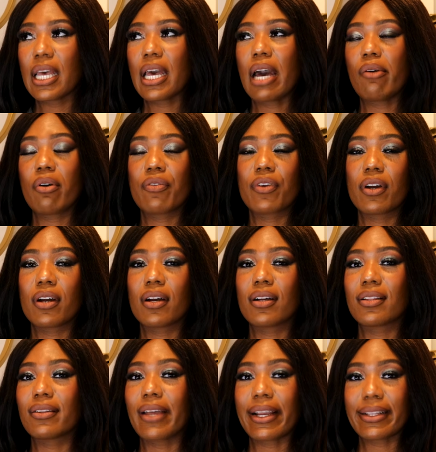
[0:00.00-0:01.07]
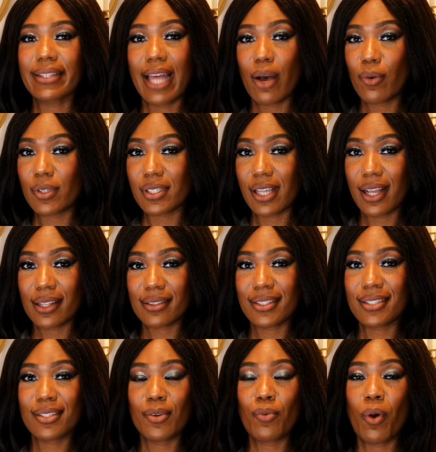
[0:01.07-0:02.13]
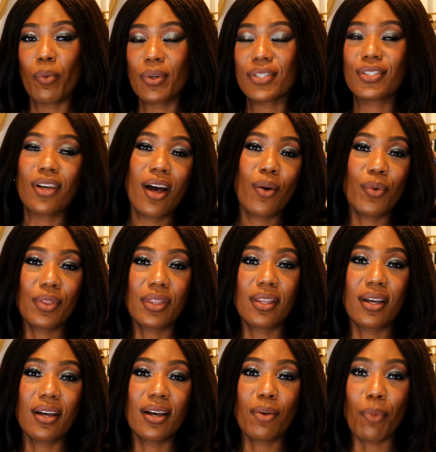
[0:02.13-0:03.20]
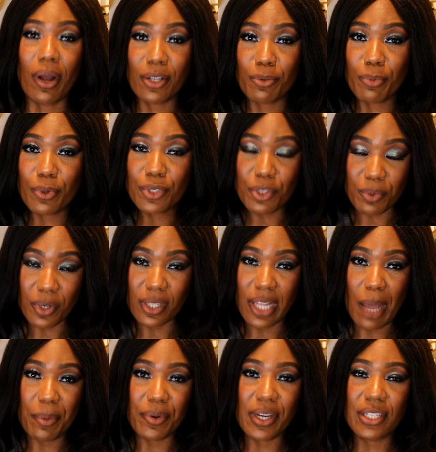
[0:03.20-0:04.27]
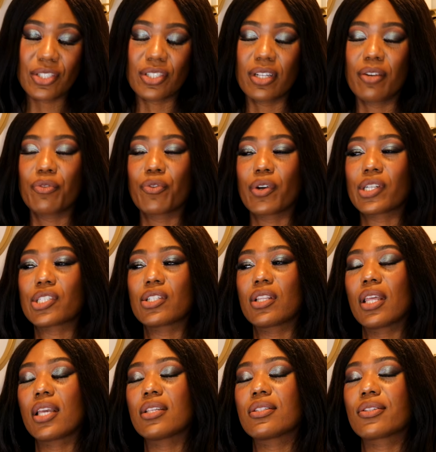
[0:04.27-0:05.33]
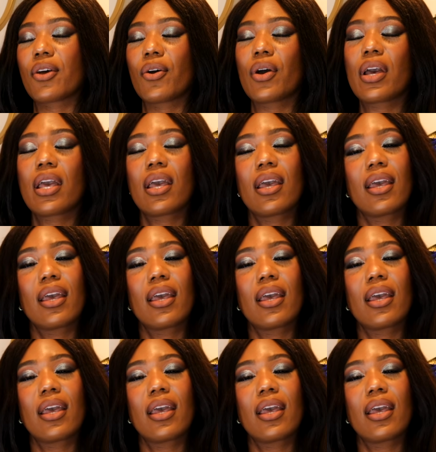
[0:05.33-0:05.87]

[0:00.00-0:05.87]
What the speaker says: However, like, that was not what we saw with the Magda Butrym collaboration, unfortunately. So